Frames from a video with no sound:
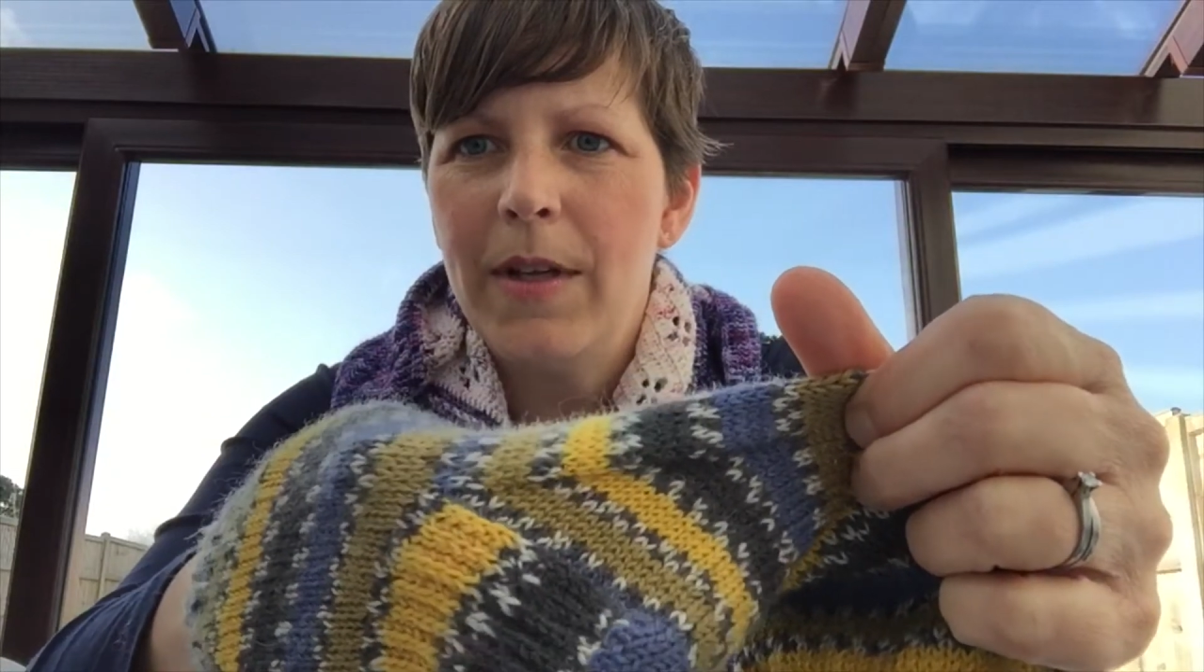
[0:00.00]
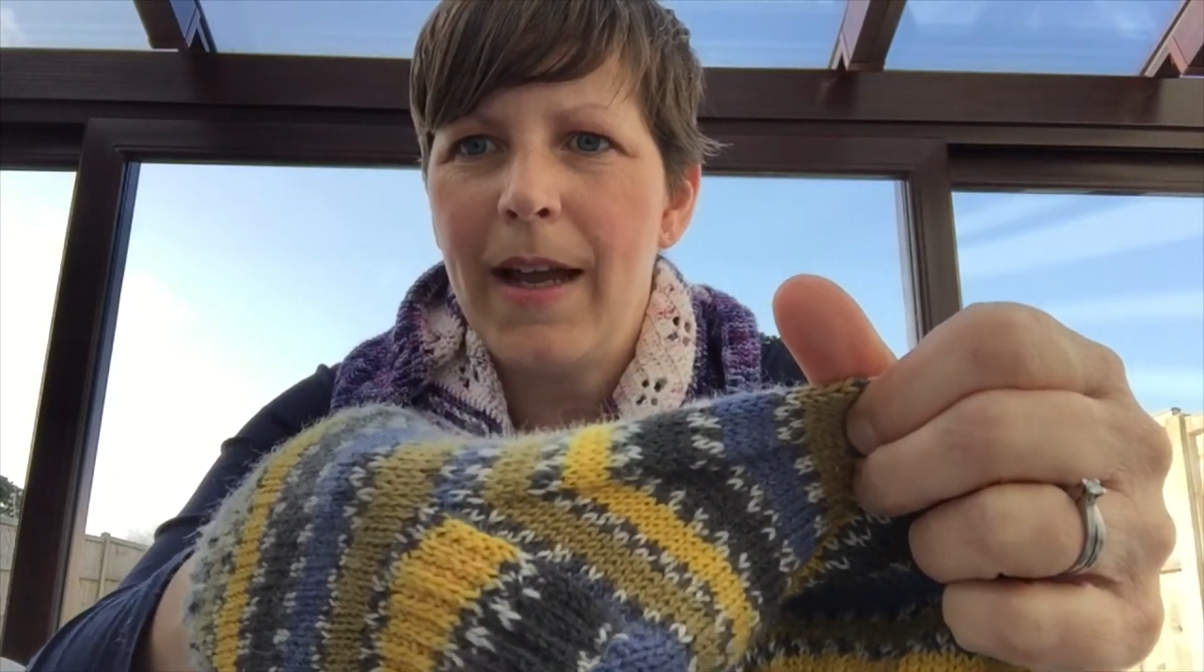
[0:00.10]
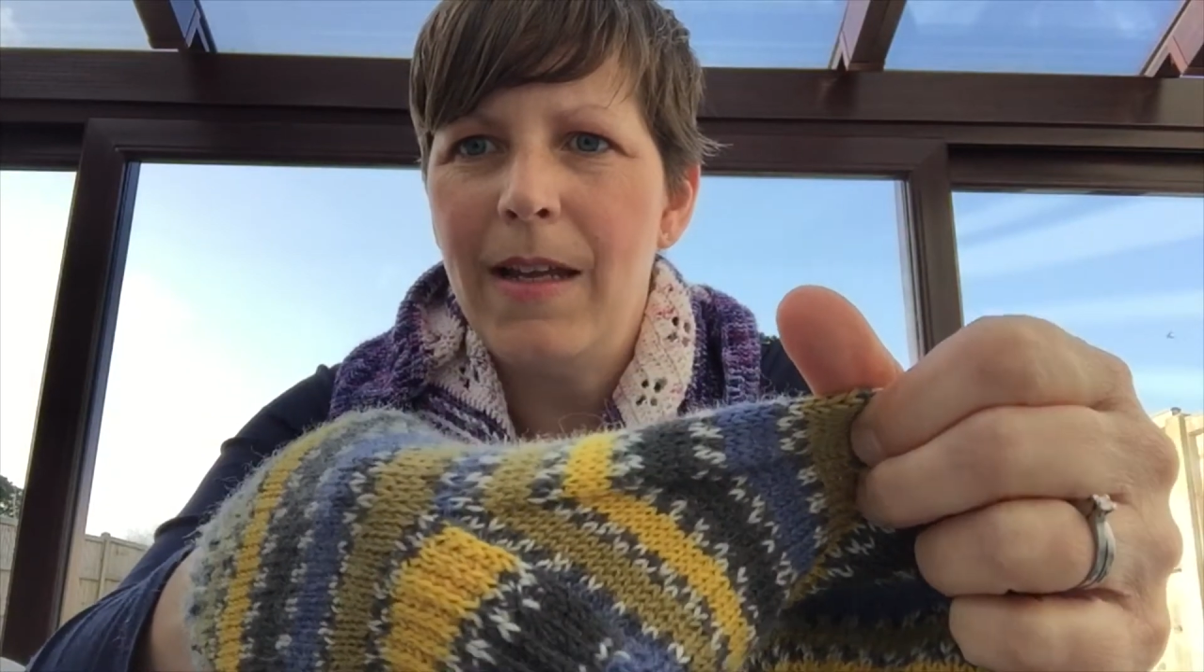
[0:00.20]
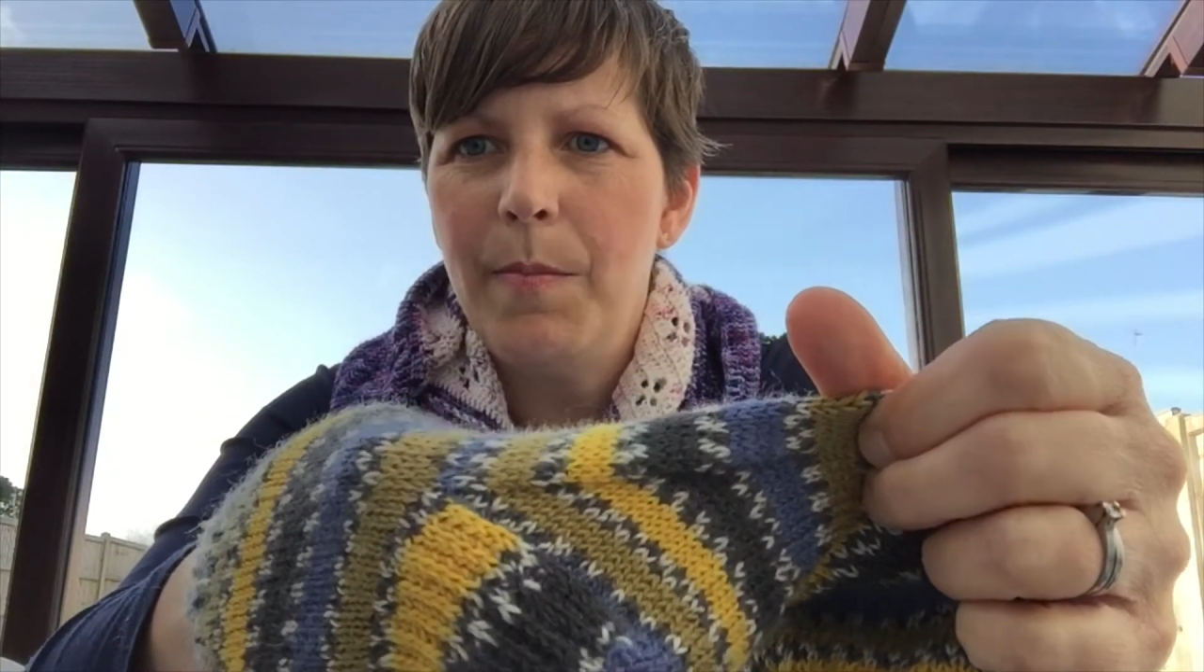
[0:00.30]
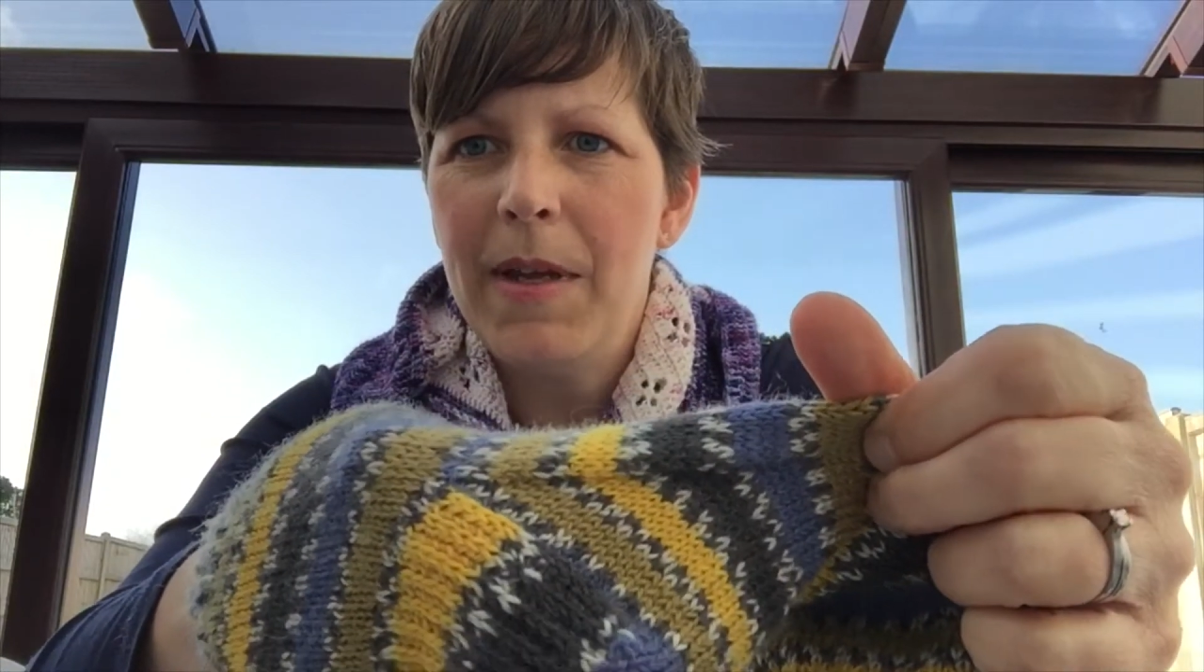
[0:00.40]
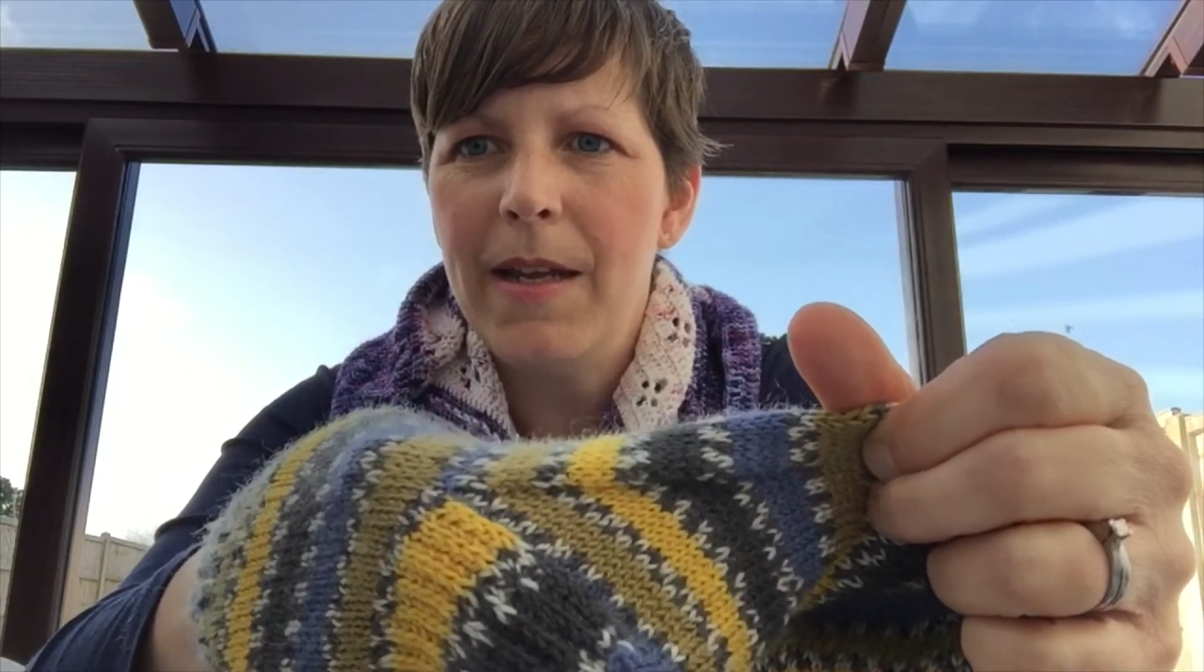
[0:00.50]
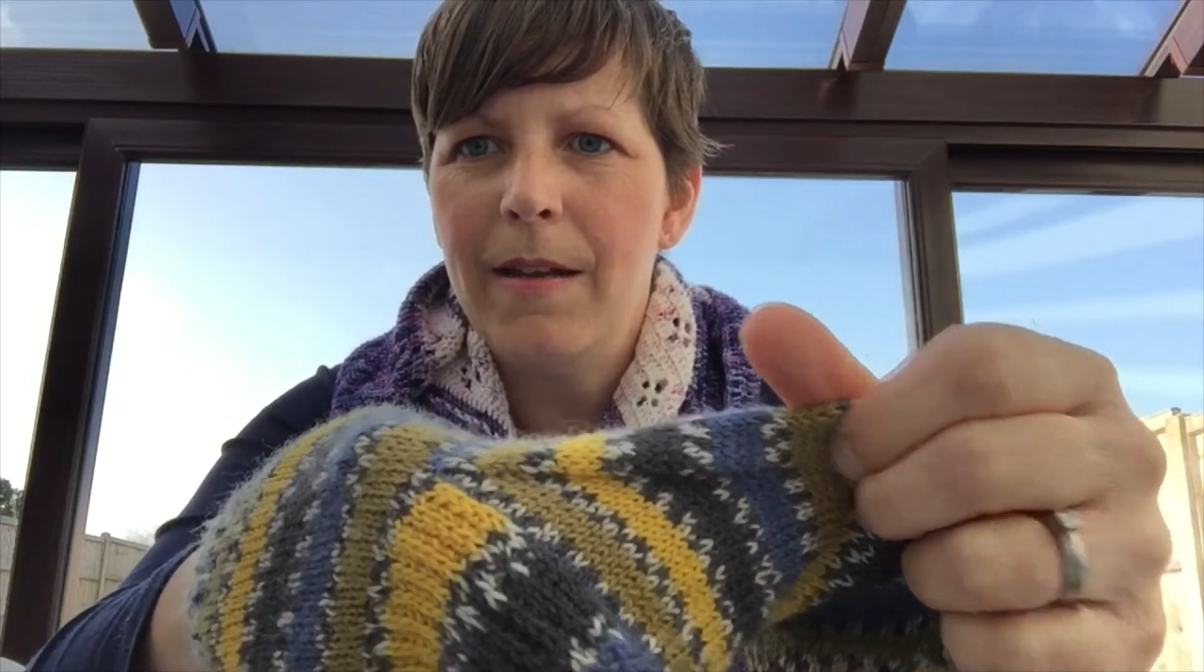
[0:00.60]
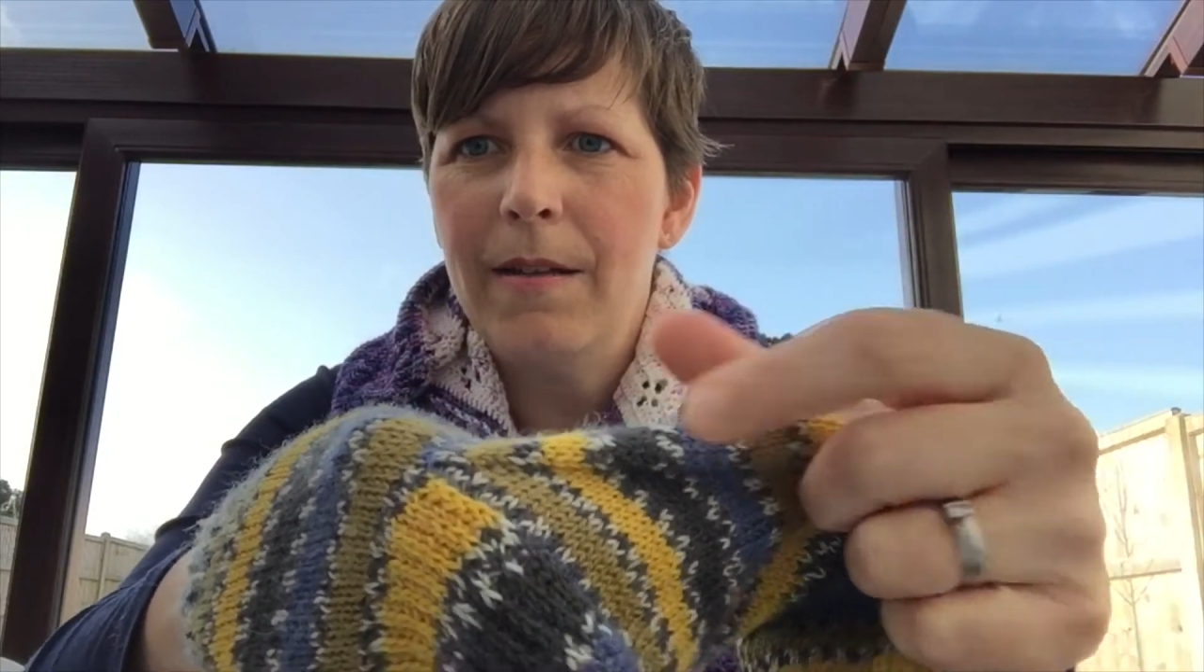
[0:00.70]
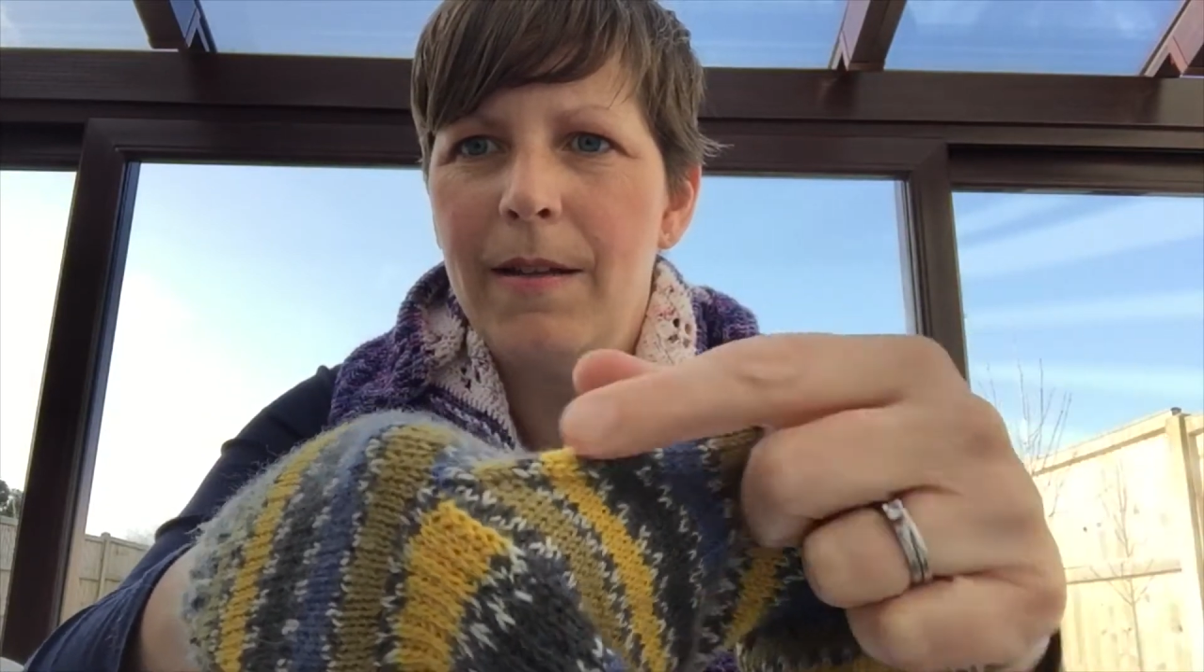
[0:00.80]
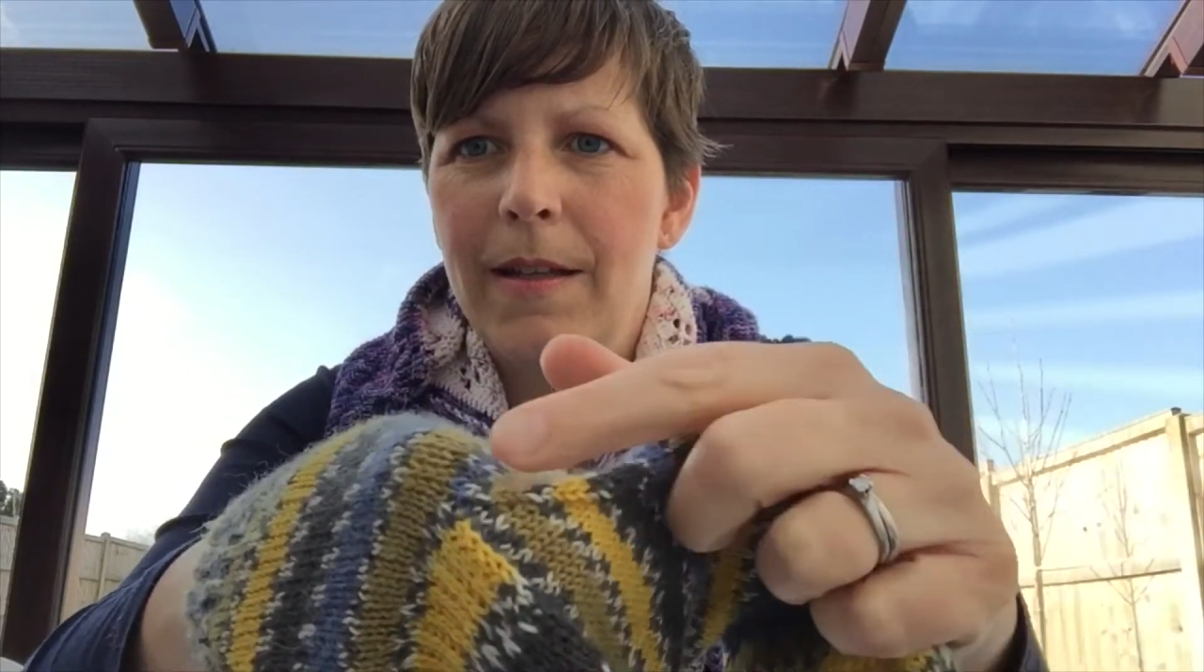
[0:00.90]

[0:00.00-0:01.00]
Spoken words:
gaping,